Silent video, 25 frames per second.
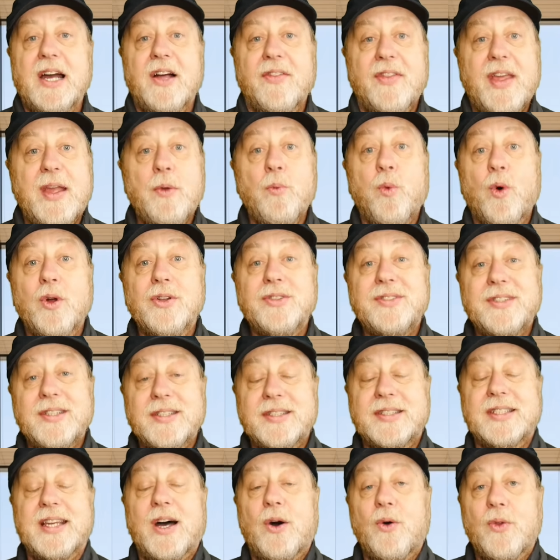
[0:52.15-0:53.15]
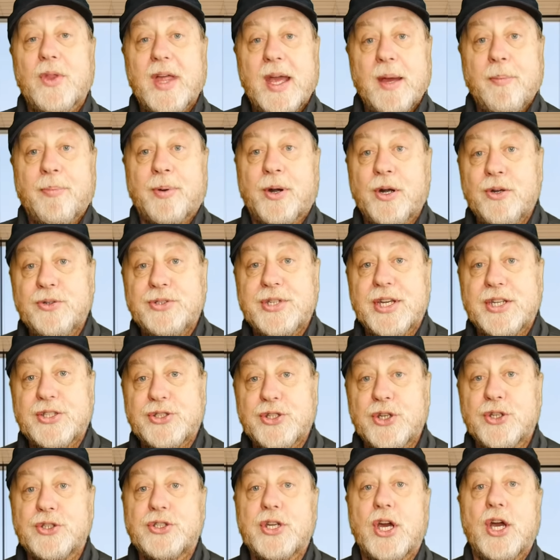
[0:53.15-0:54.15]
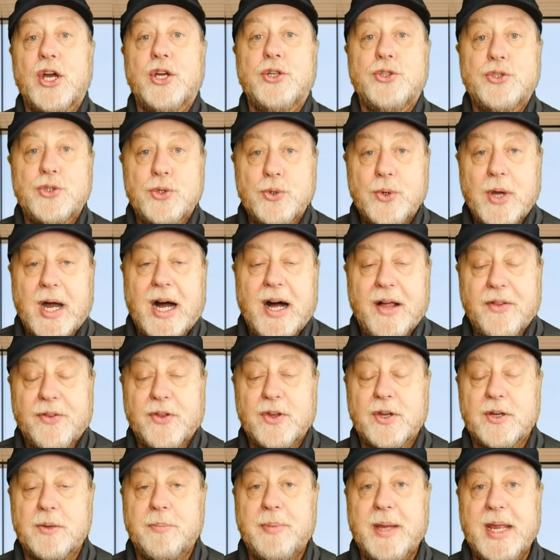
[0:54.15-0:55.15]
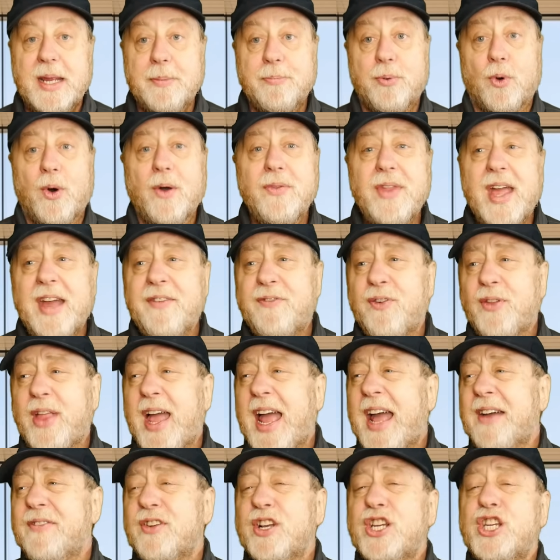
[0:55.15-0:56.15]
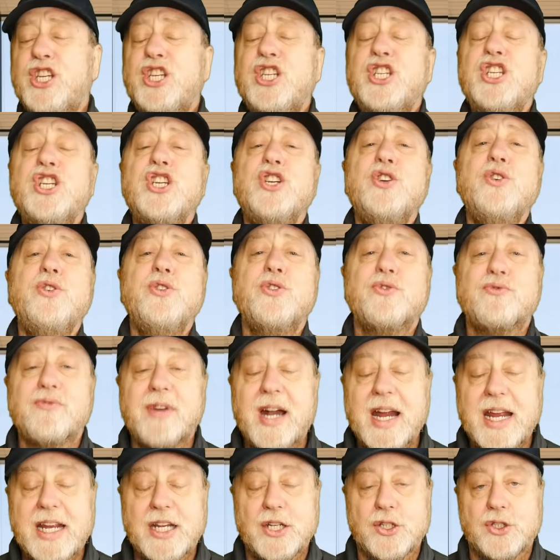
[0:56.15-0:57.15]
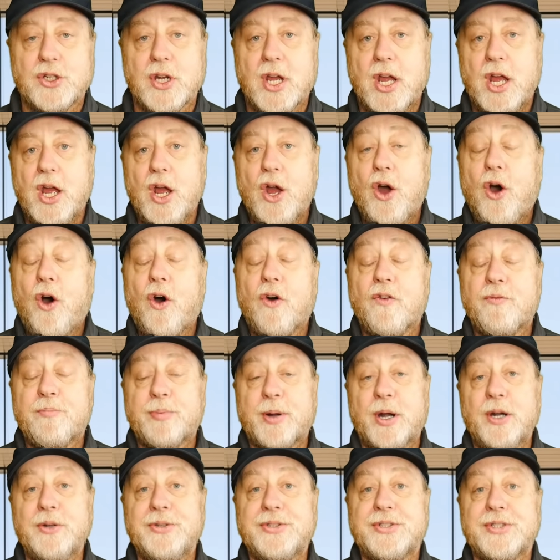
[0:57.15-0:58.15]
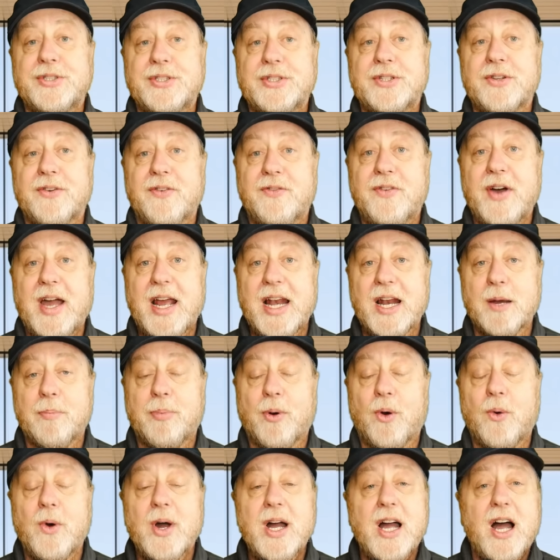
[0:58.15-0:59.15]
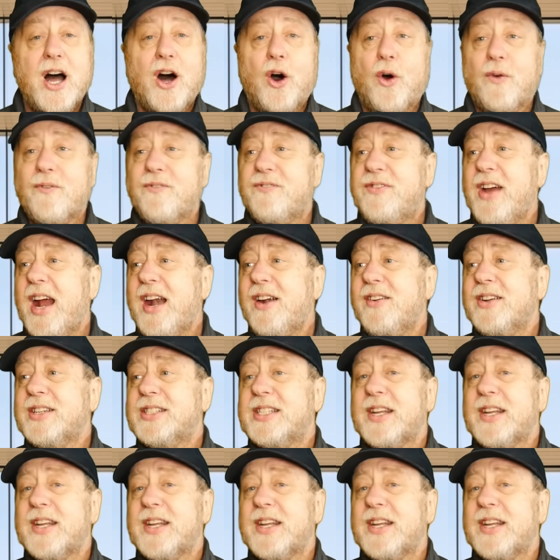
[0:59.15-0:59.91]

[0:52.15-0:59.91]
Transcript: they want to sell their processors to other people, and therefore they have a huge range of processors available, various